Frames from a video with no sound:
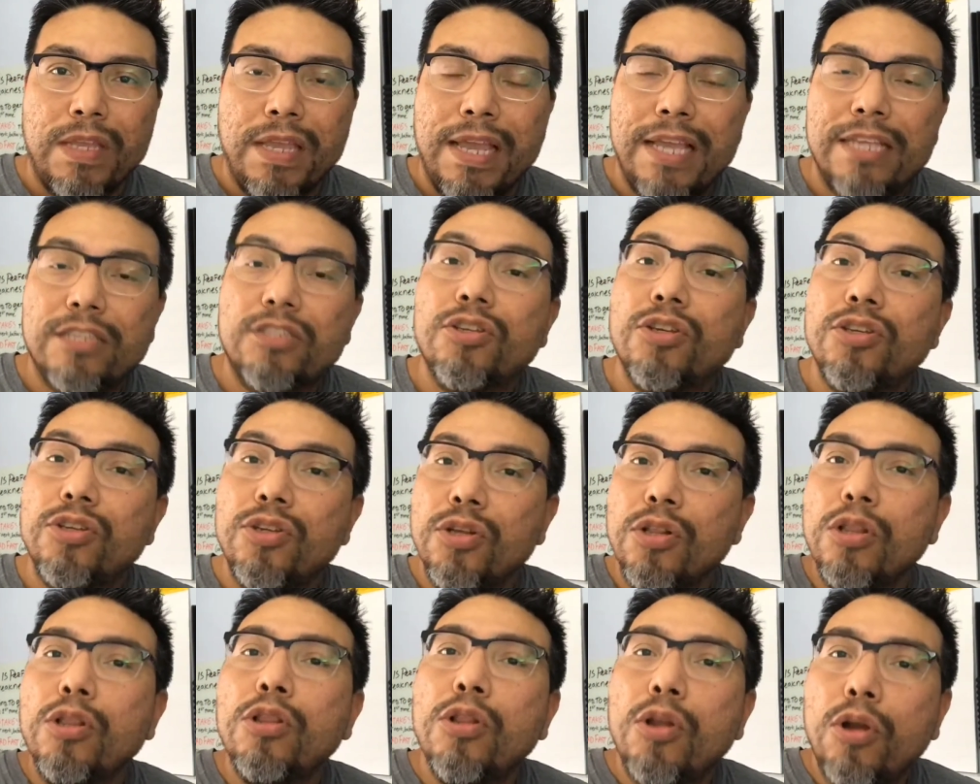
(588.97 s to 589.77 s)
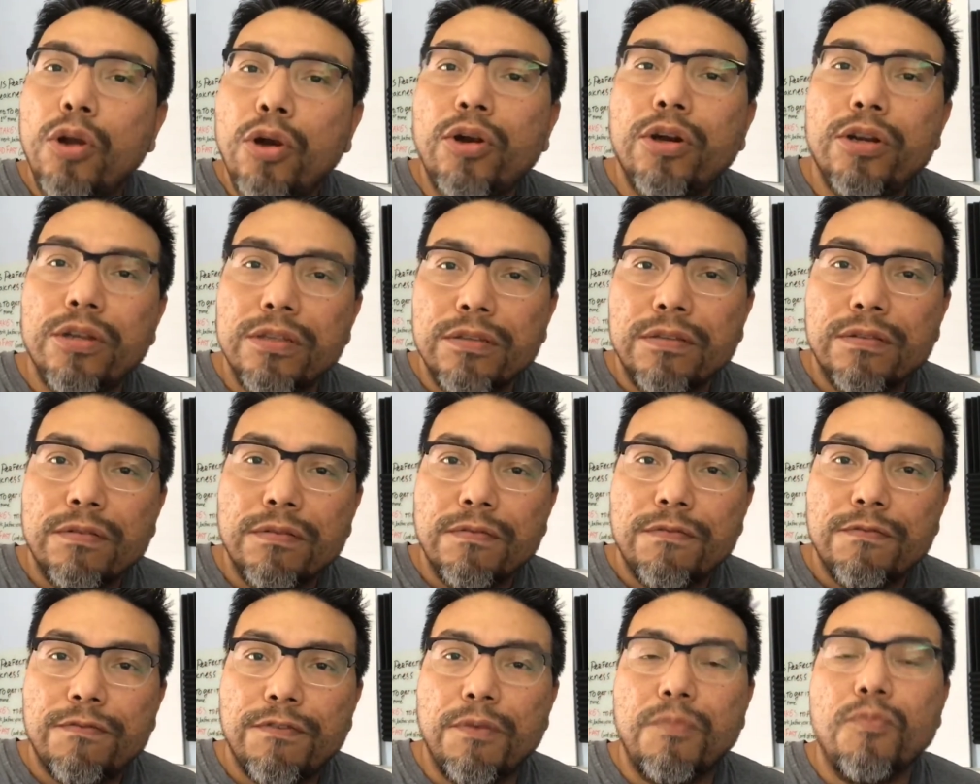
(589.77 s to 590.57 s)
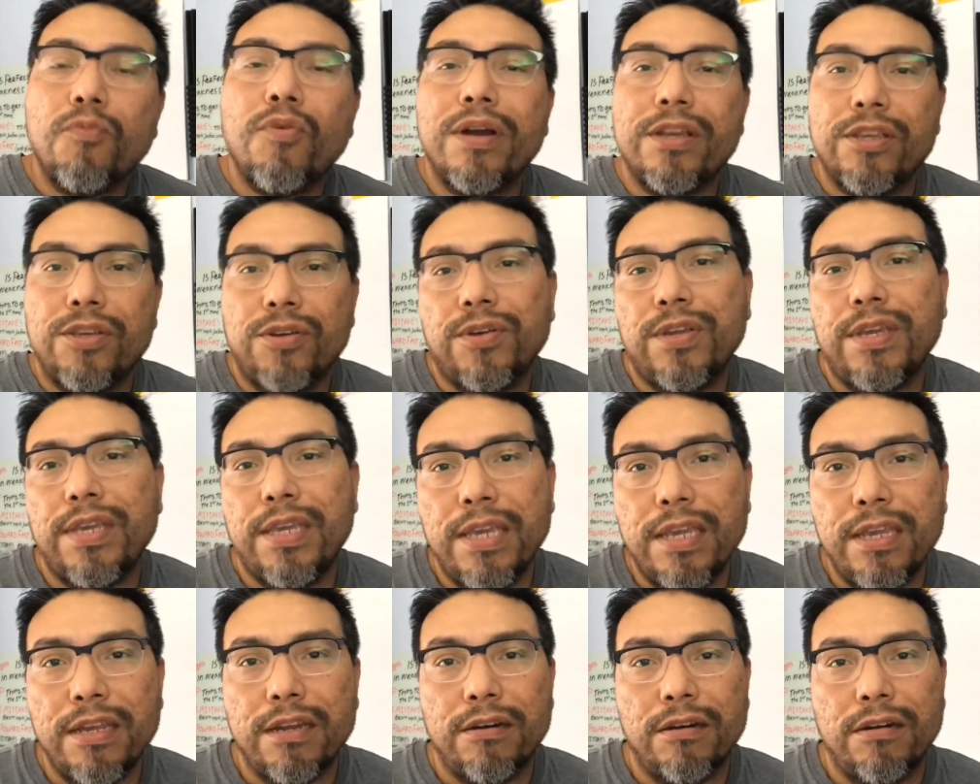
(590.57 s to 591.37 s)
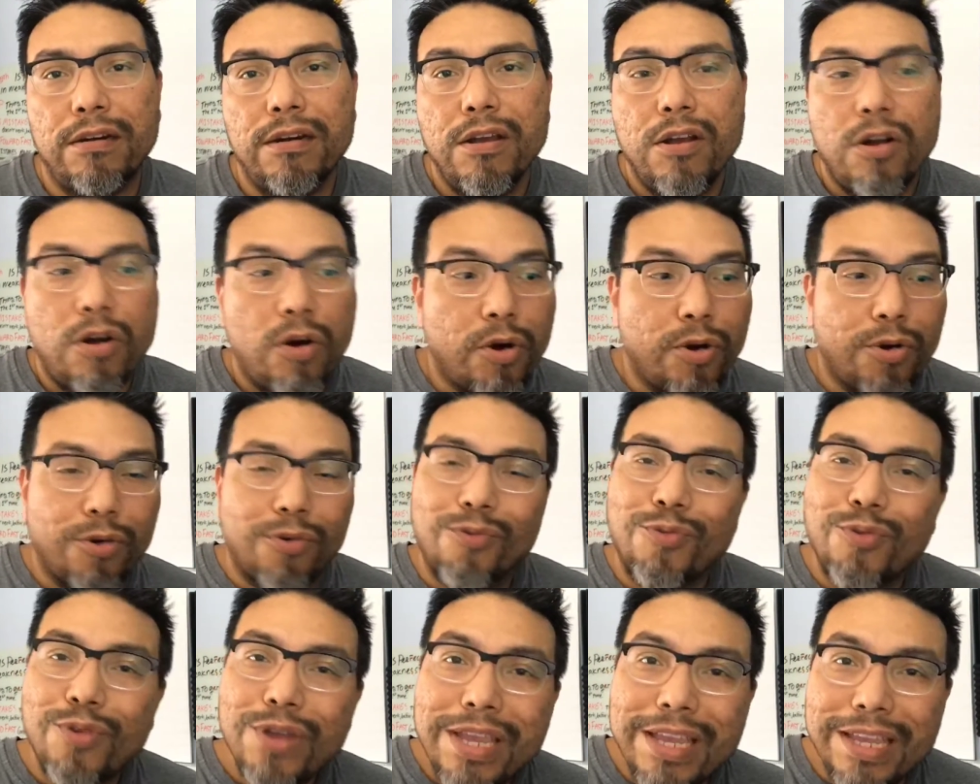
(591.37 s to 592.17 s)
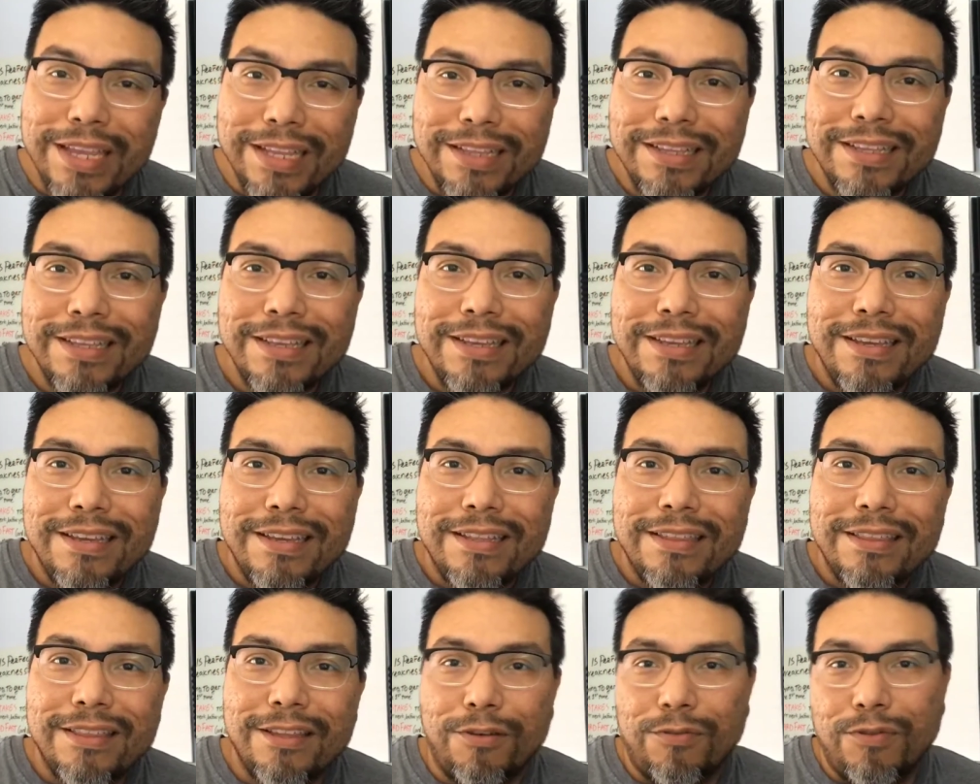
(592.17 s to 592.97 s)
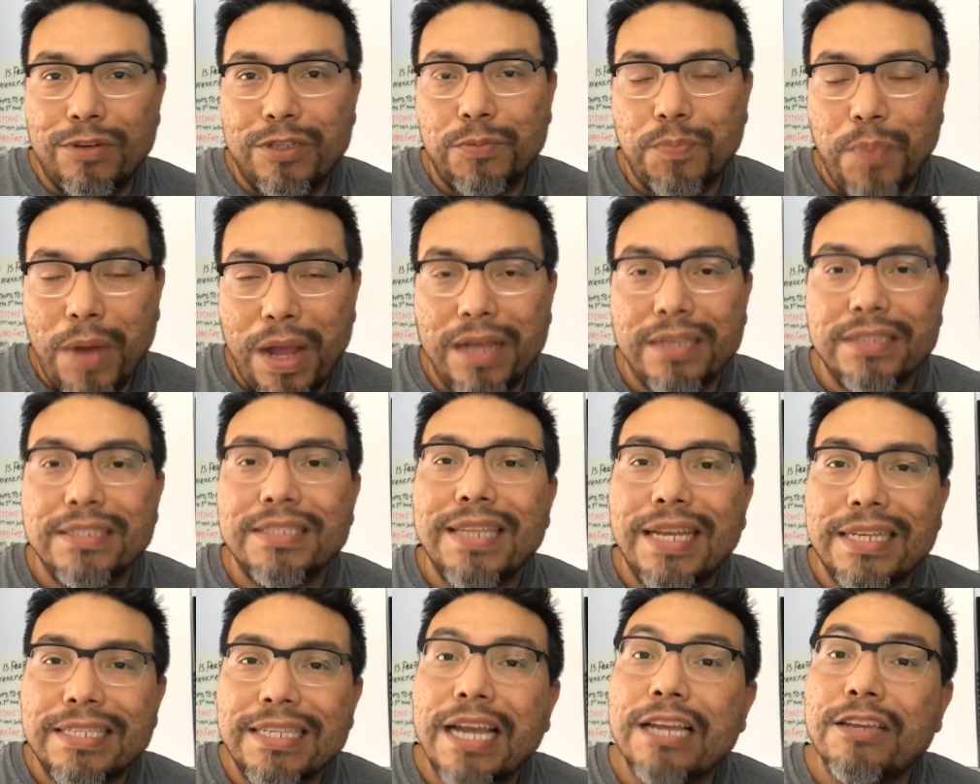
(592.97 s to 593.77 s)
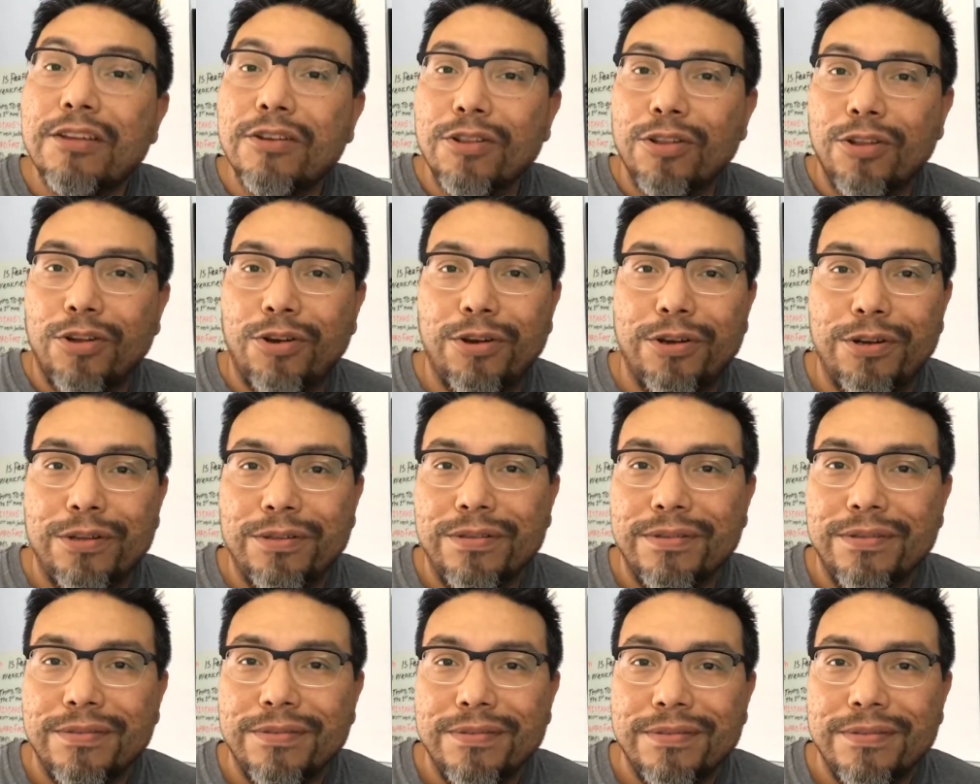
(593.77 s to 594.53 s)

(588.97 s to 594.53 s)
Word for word: And so you learn from what you hear or read their response. That's how you learn.